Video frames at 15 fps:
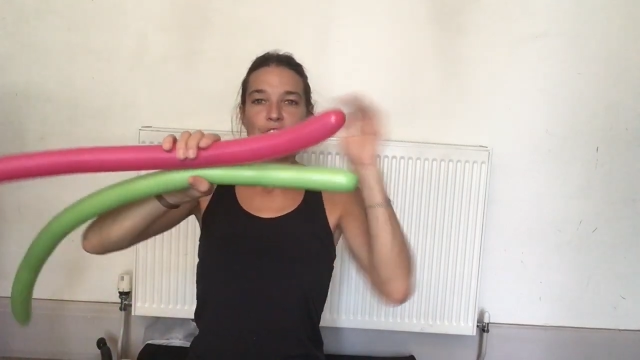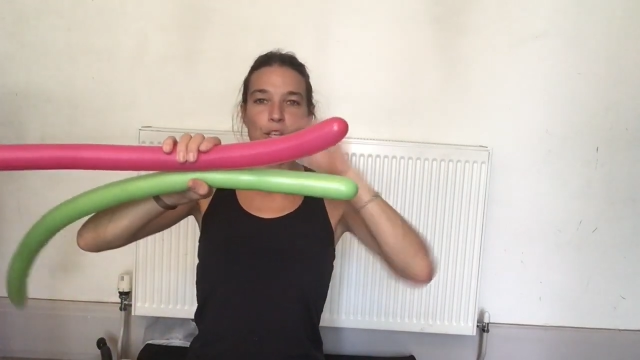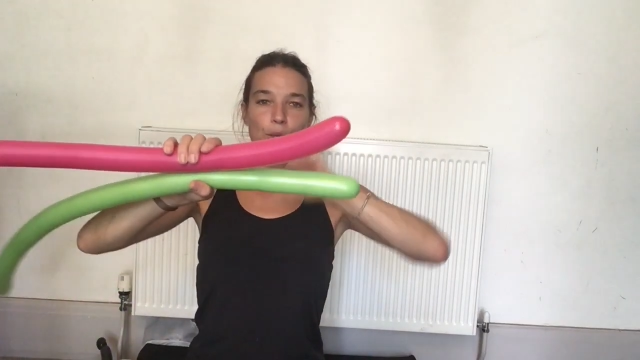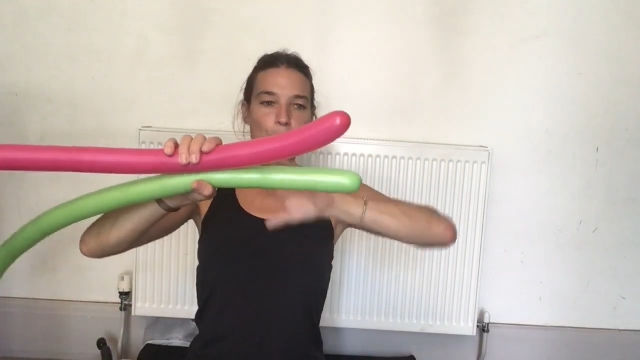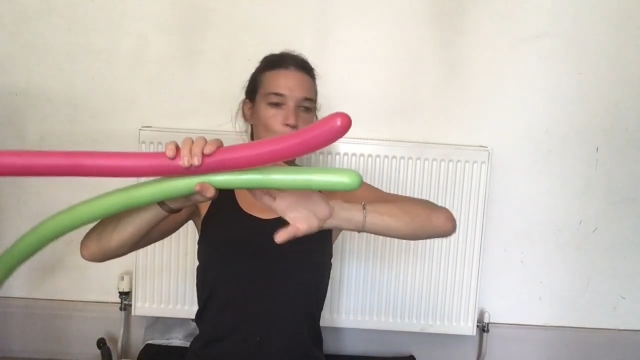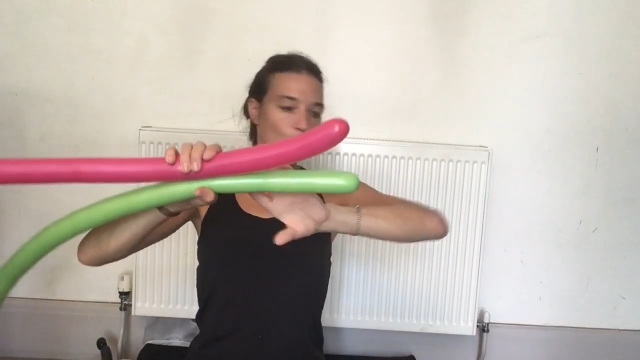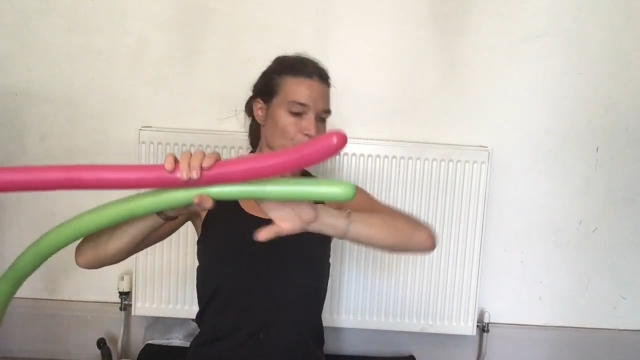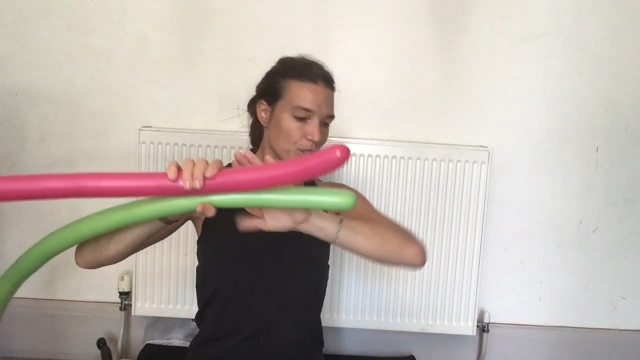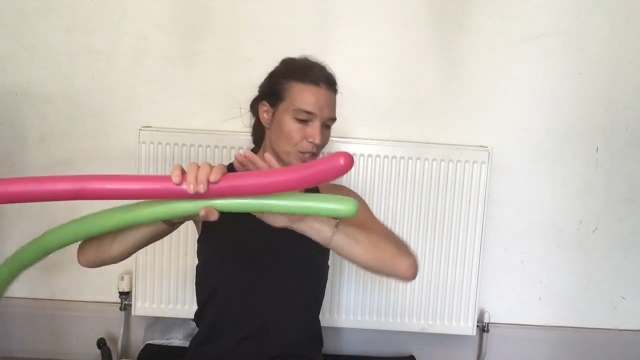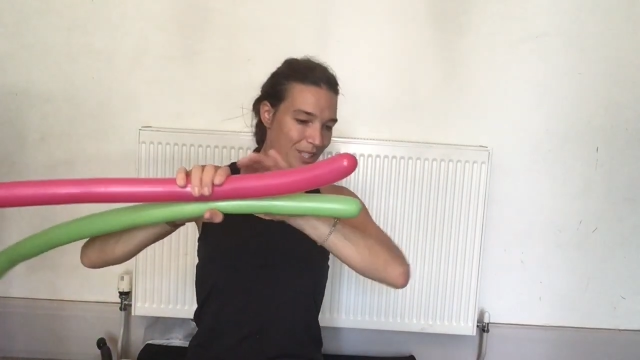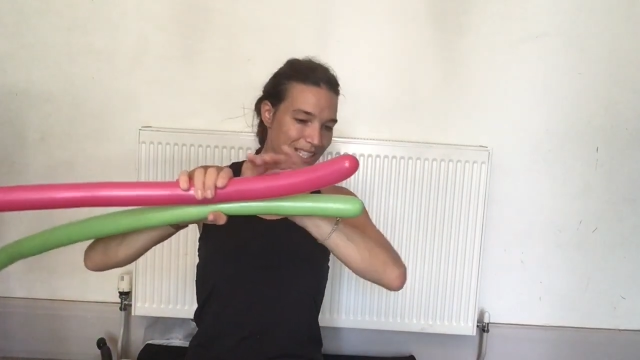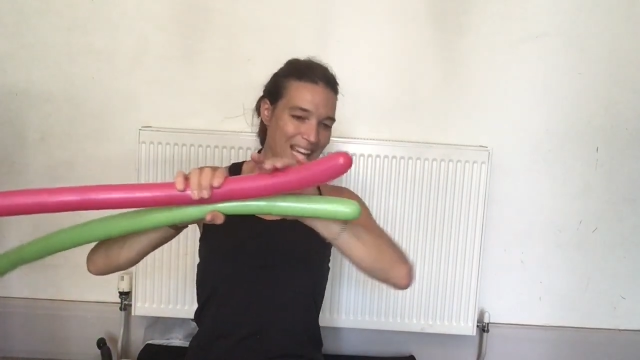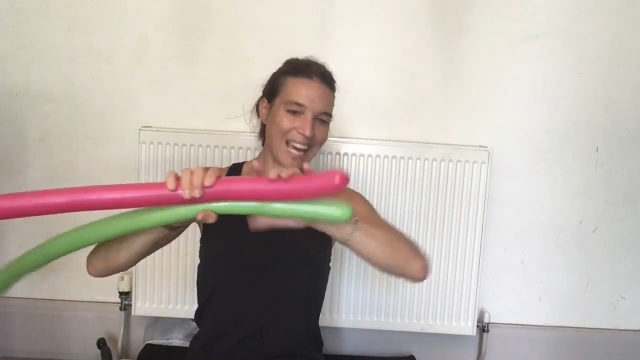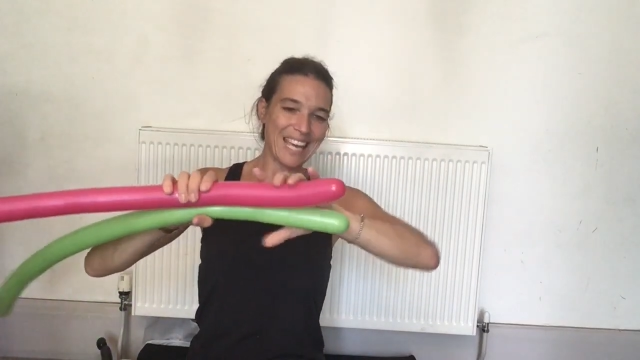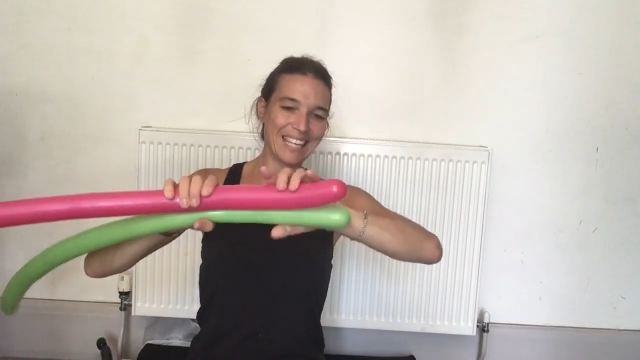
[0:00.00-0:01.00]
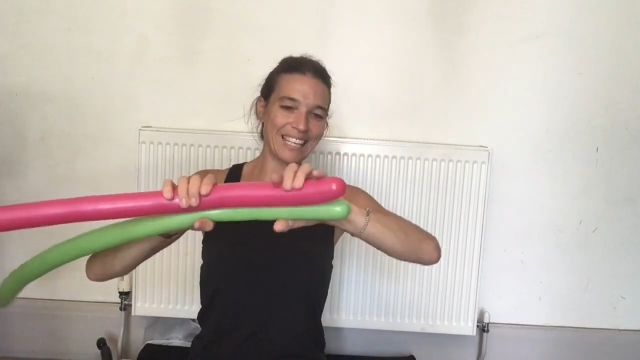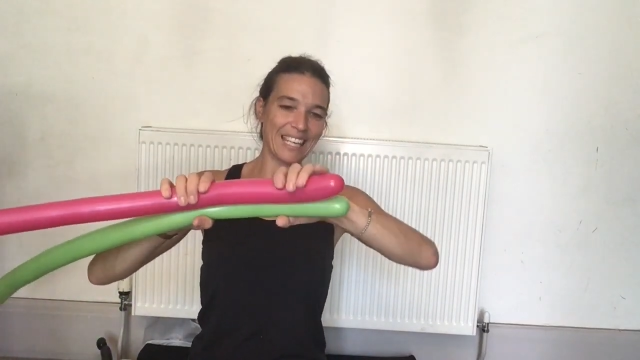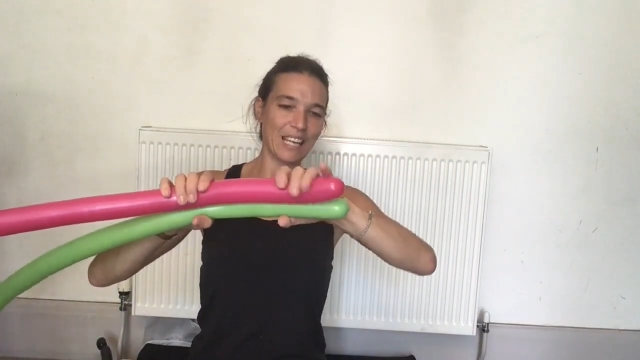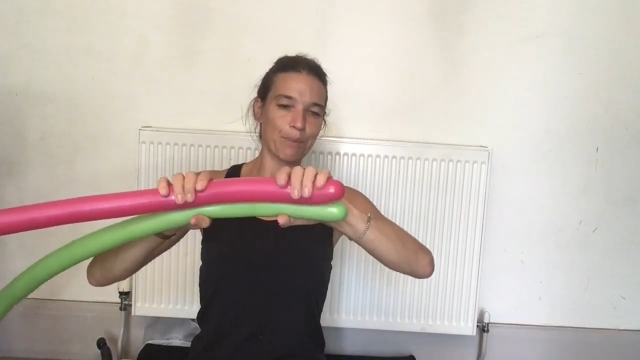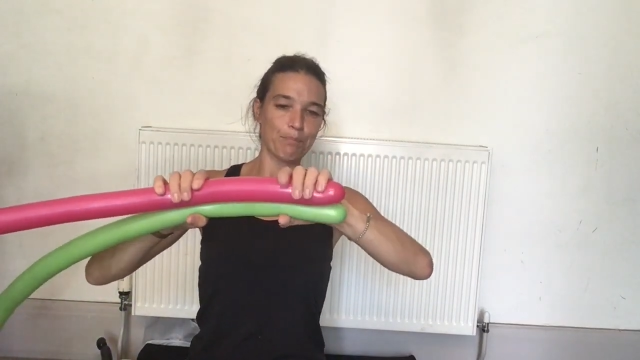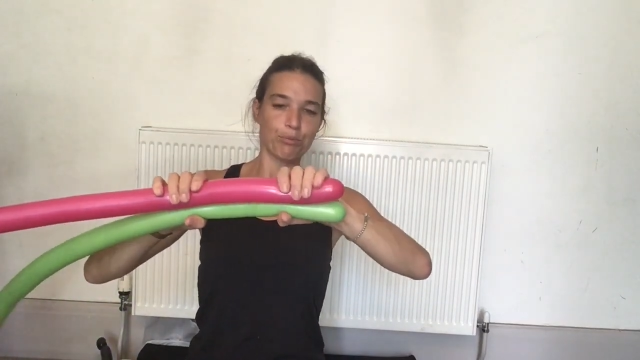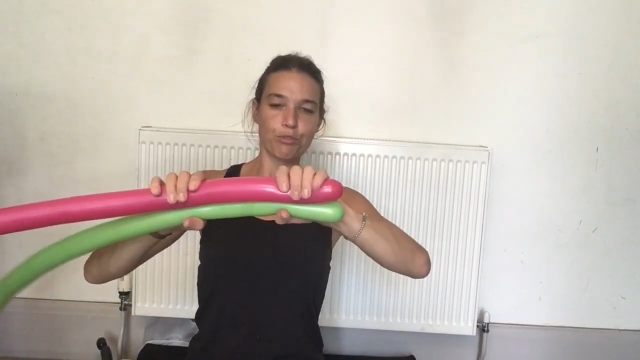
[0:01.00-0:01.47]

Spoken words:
You want to take it